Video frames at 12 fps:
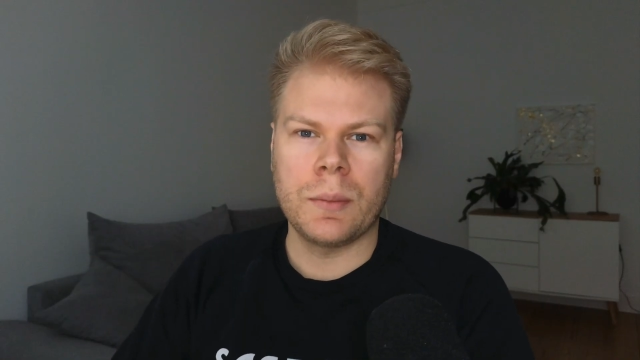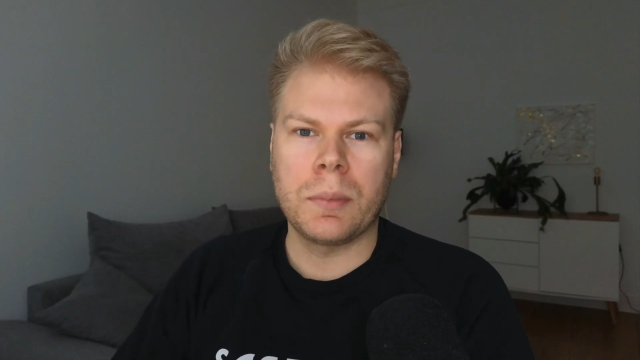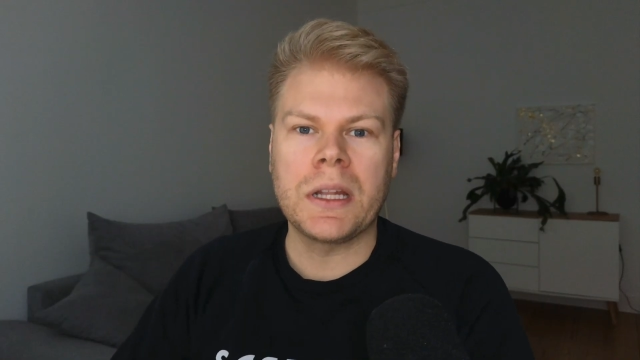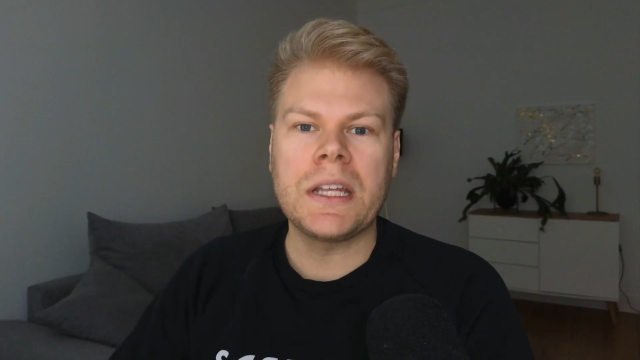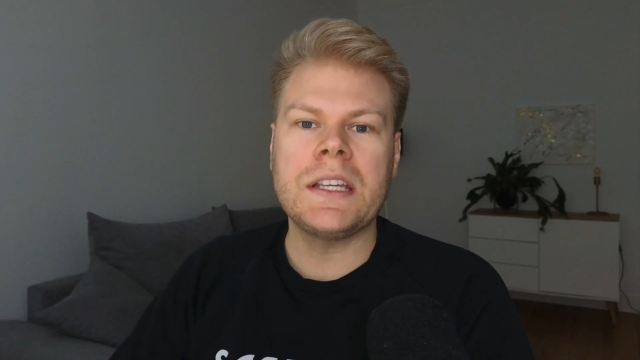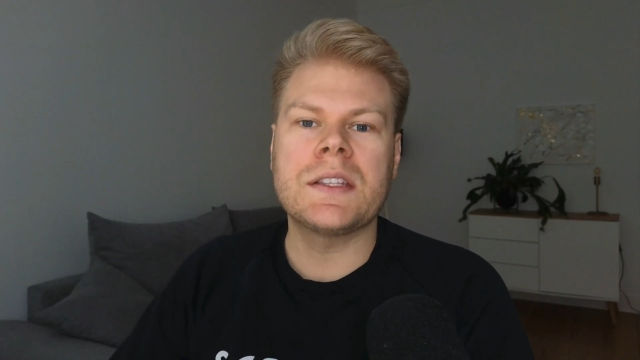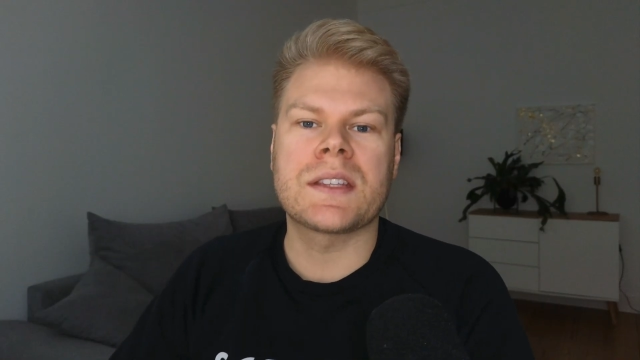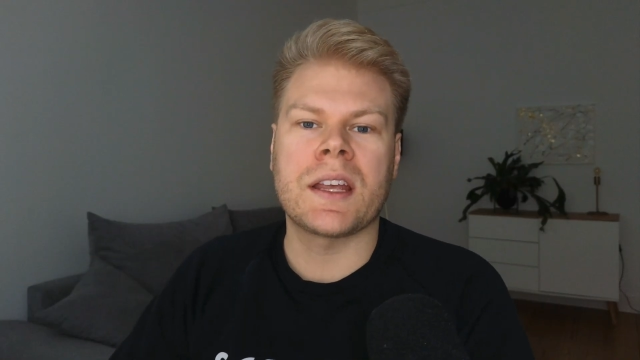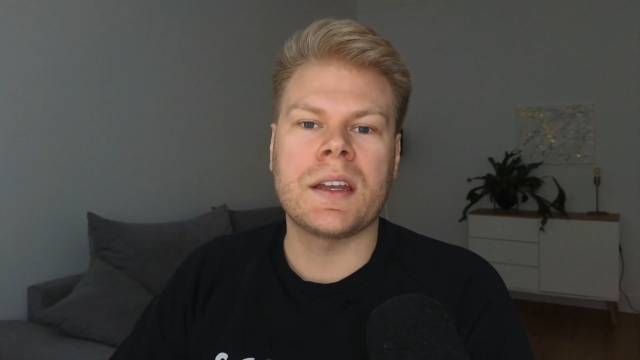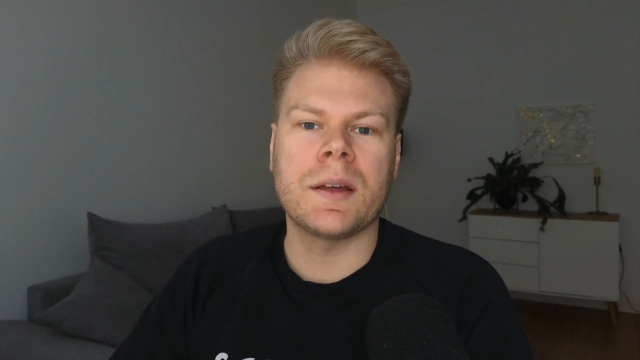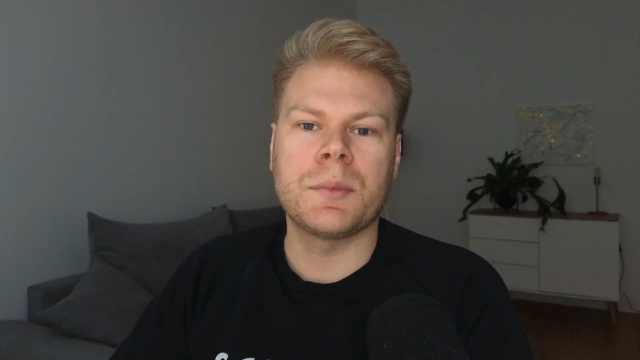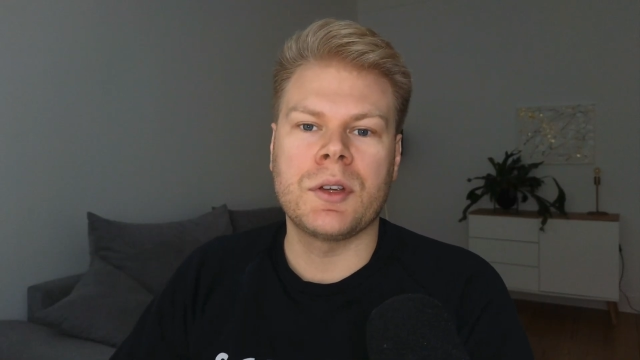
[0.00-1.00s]
please set
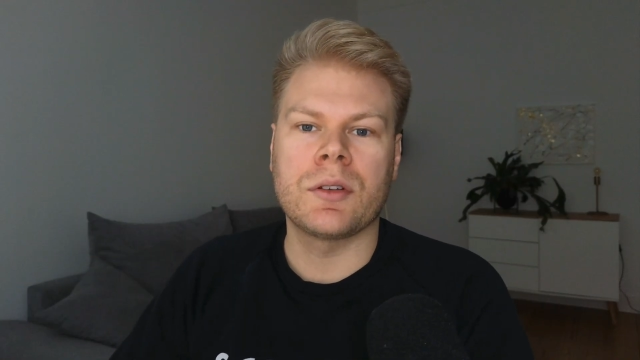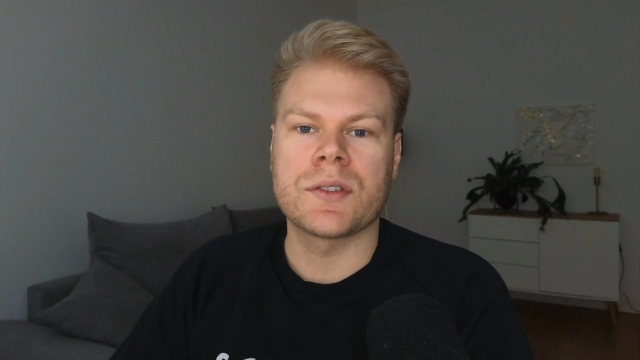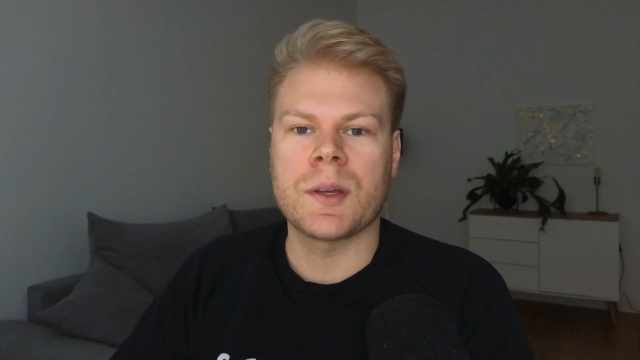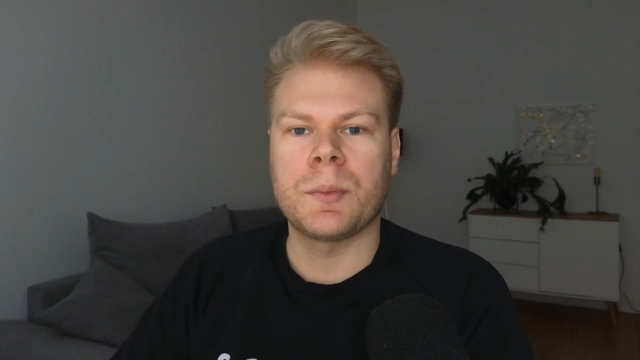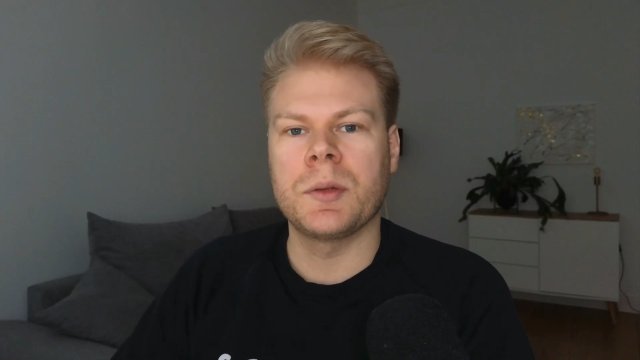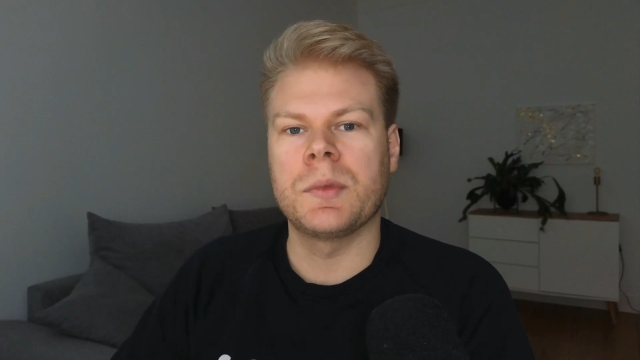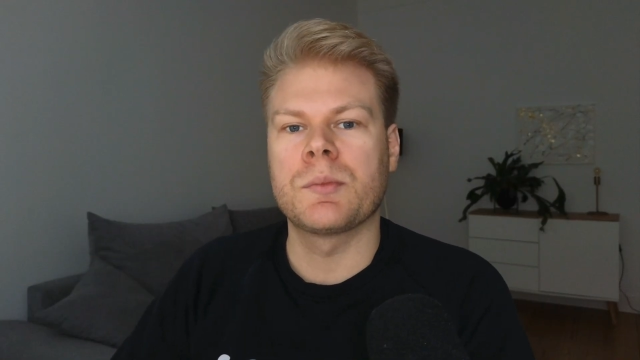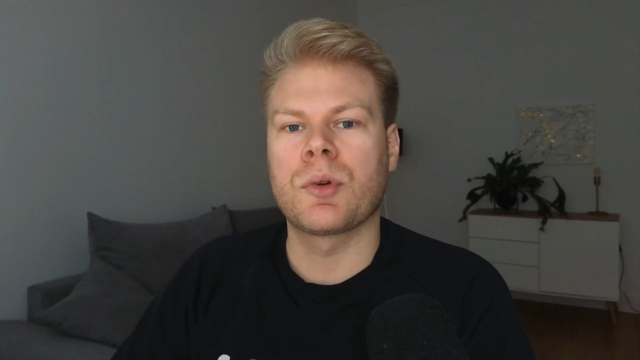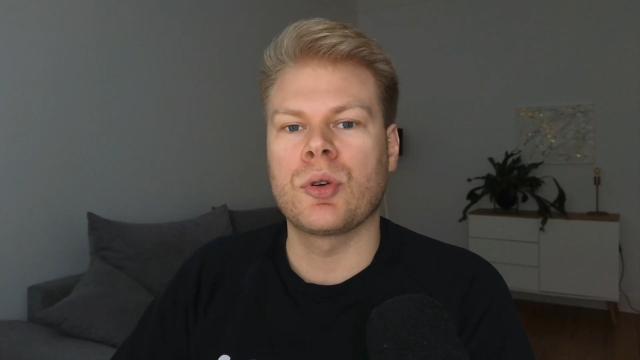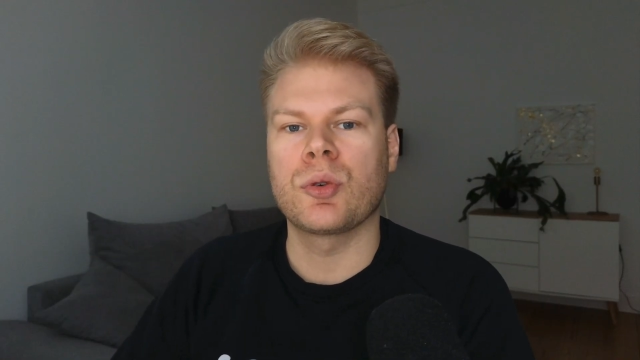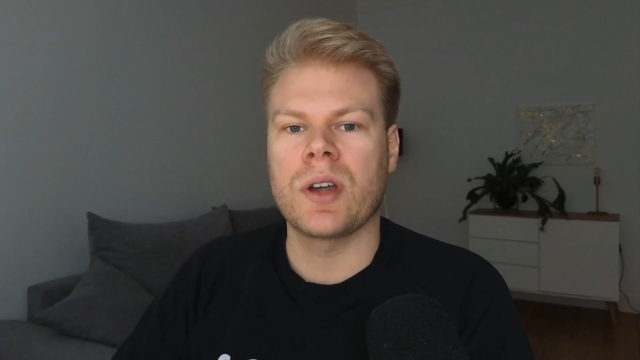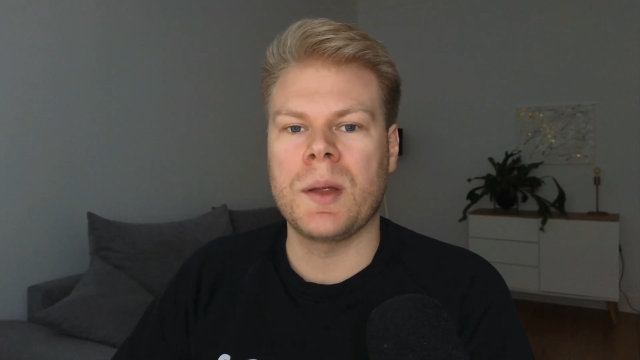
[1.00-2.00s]
up your supplement
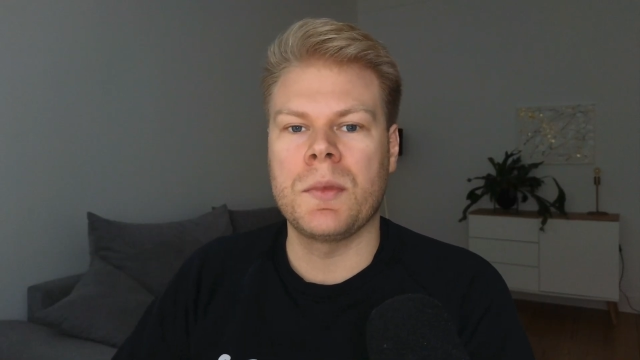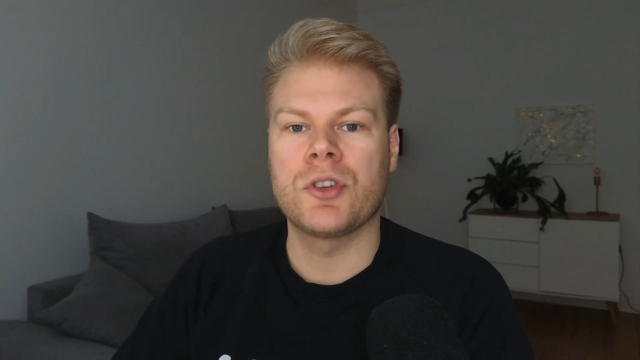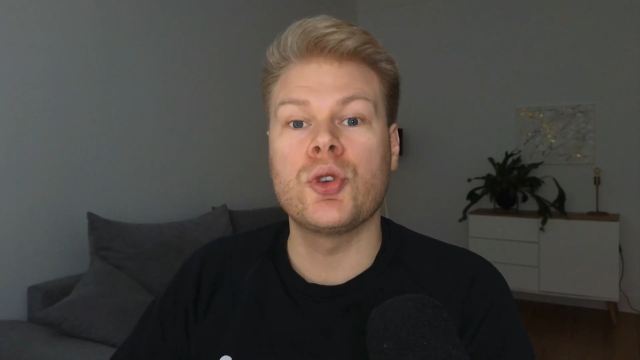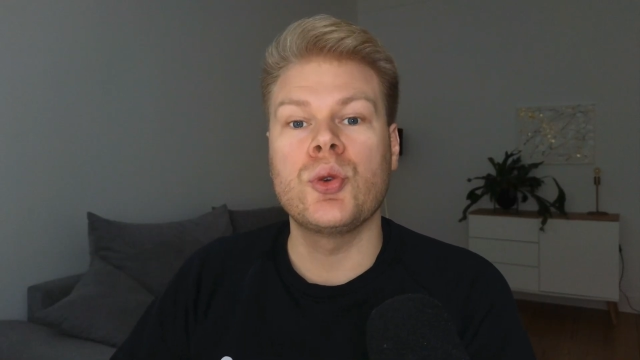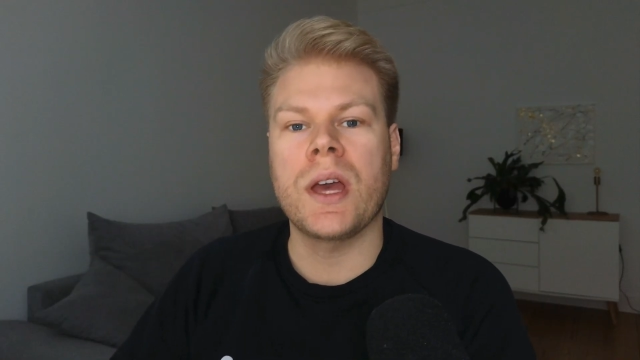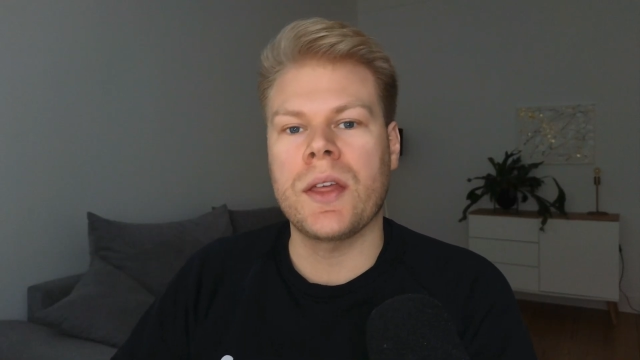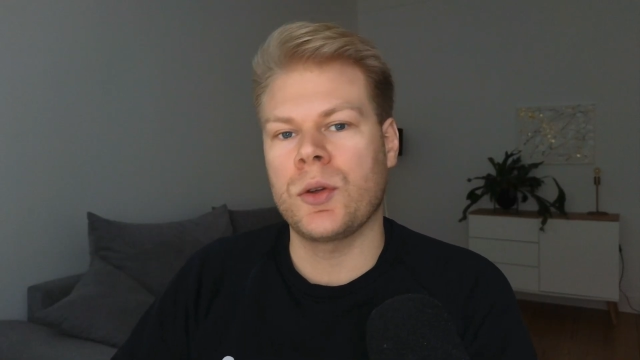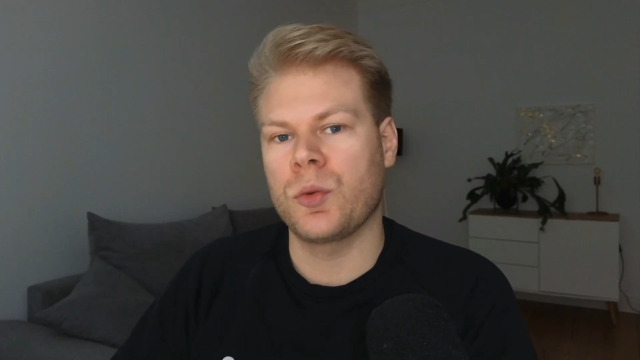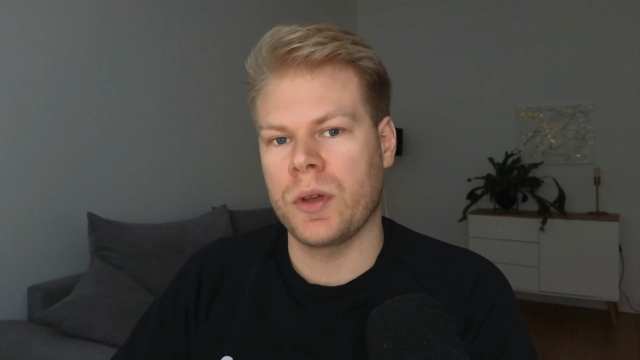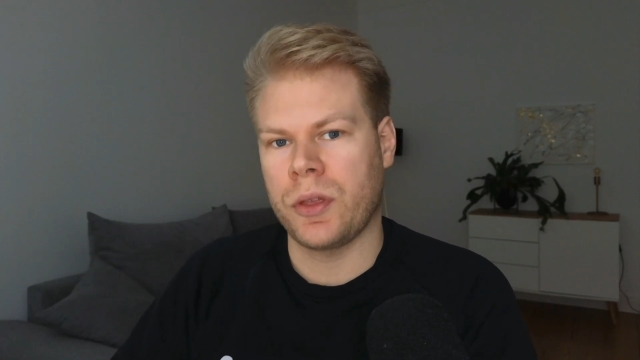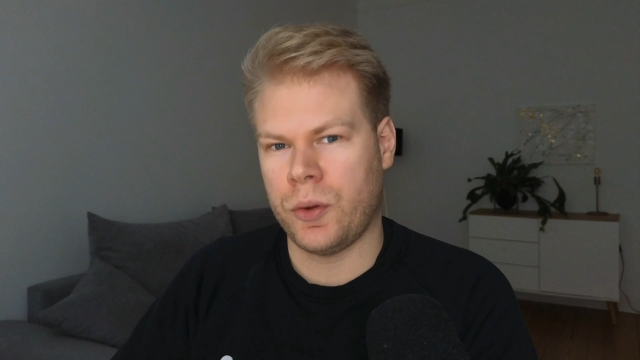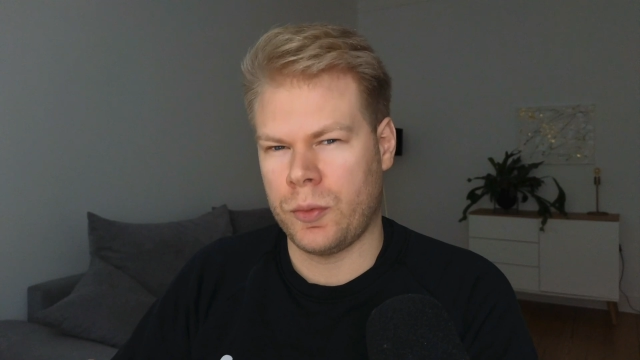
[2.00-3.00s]
program together
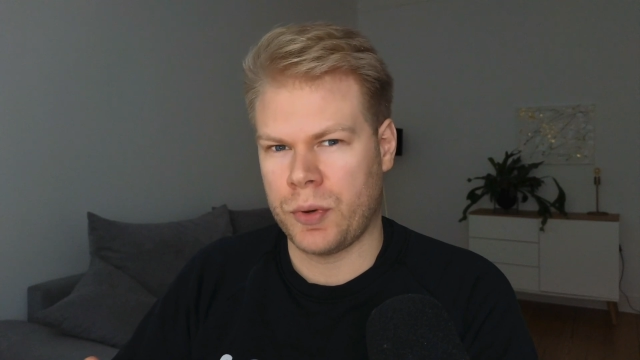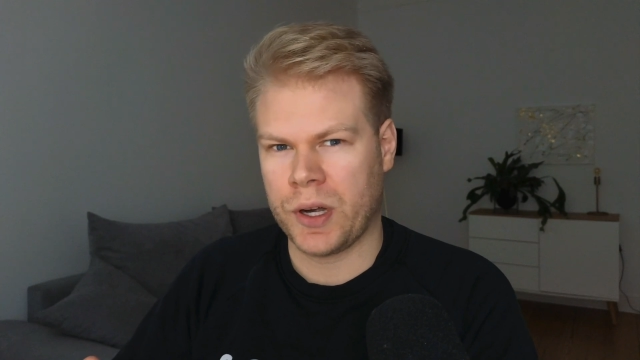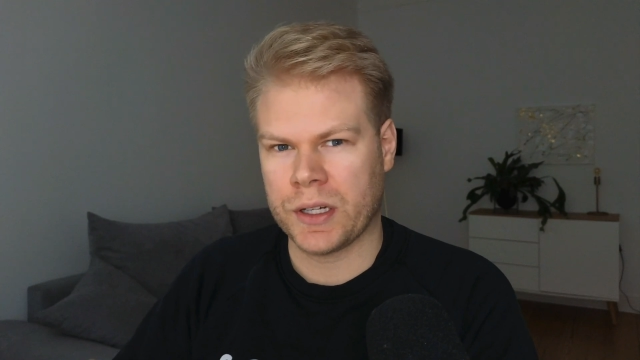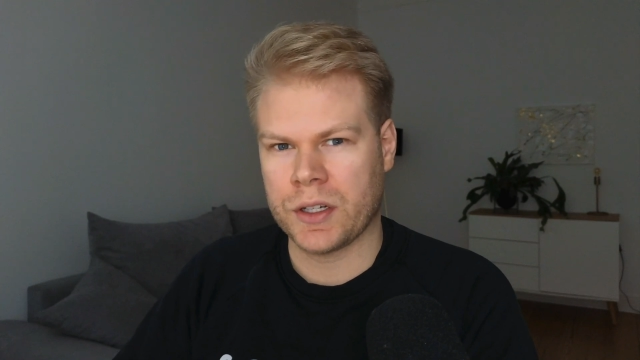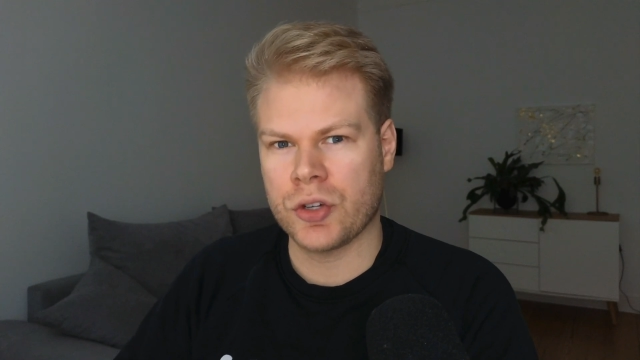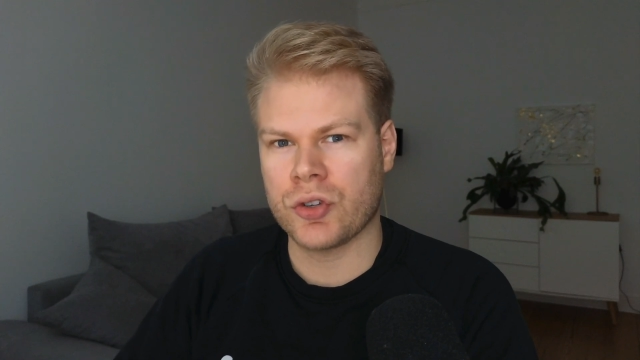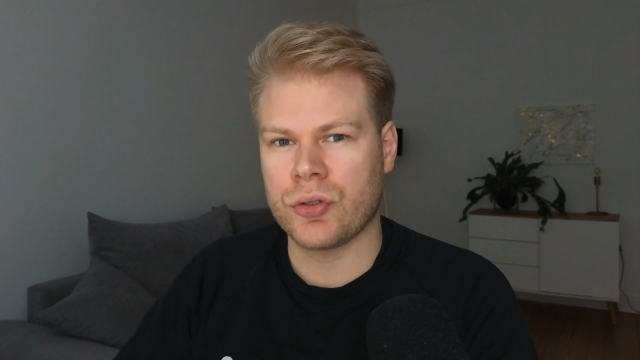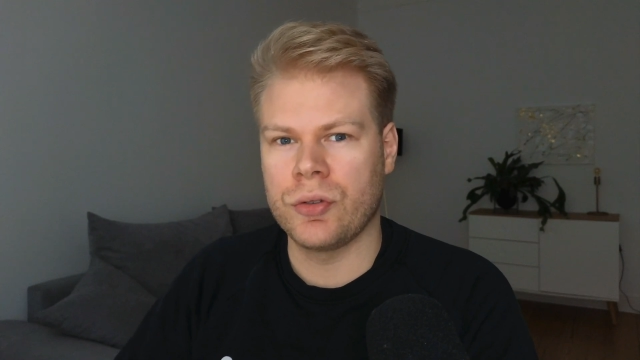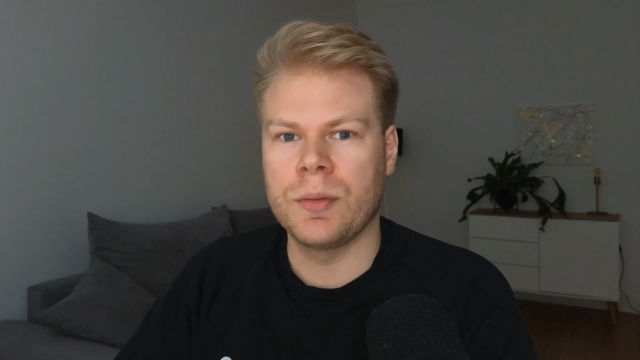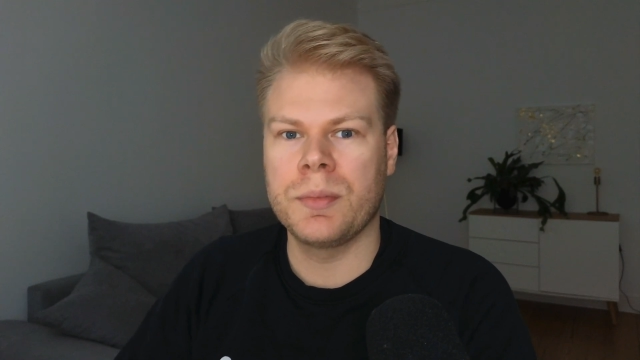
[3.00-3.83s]
with your practitioner